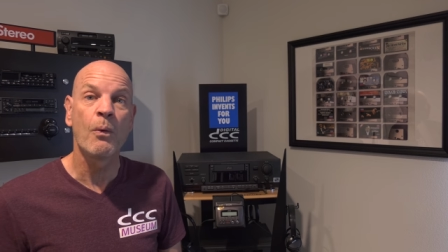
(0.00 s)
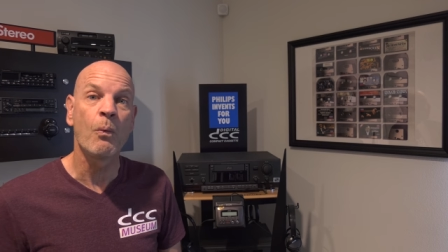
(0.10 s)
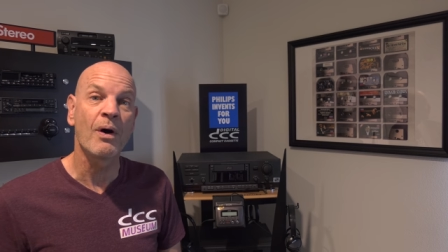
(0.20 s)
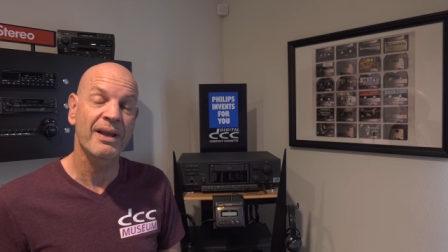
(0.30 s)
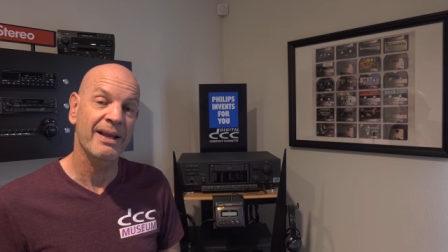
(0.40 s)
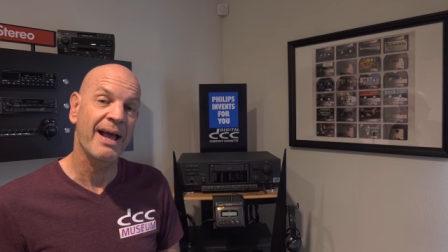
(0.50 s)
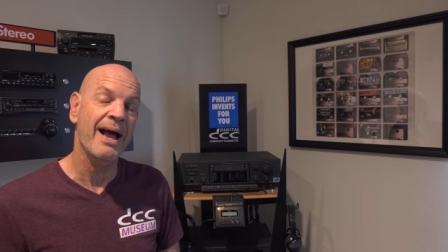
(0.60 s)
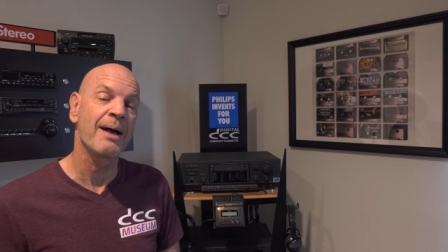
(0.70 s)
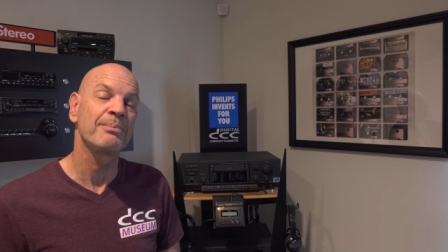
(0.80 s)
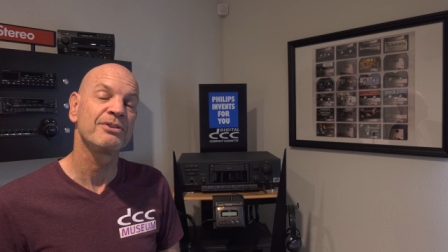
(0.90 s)
what had
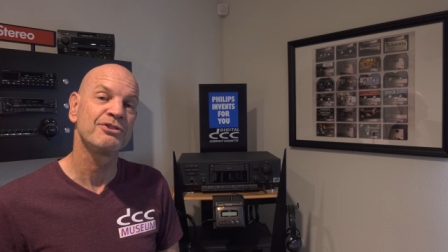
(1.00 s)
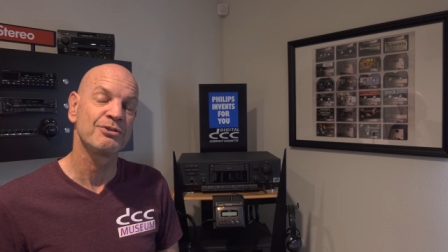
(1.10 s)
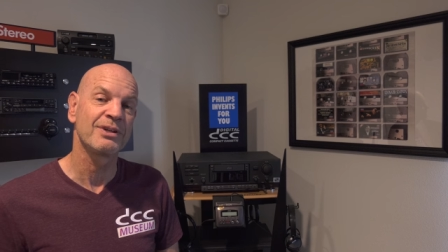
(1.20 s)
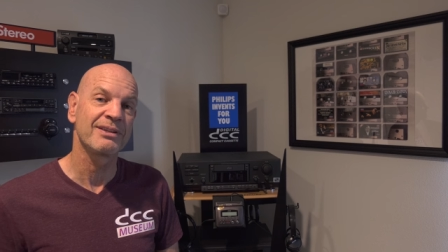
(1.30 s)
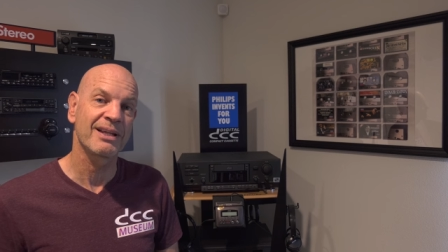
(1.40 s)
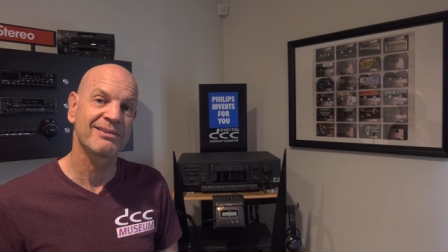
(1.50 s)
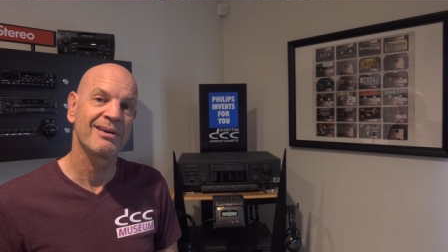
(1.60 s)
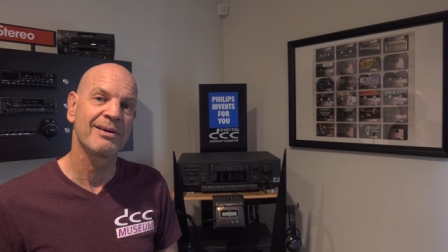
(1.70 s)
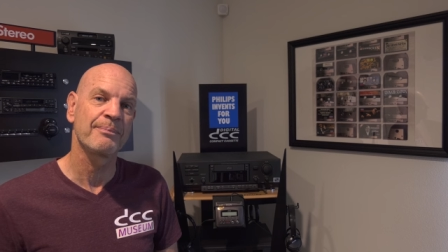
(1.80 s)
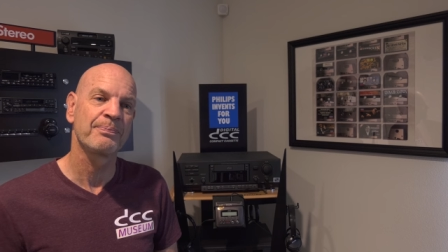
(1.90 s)
happened during that
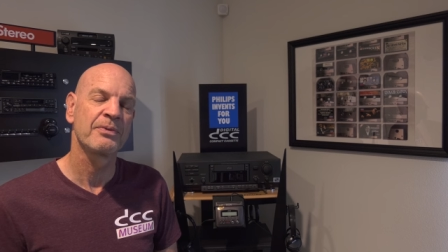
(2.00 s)
time.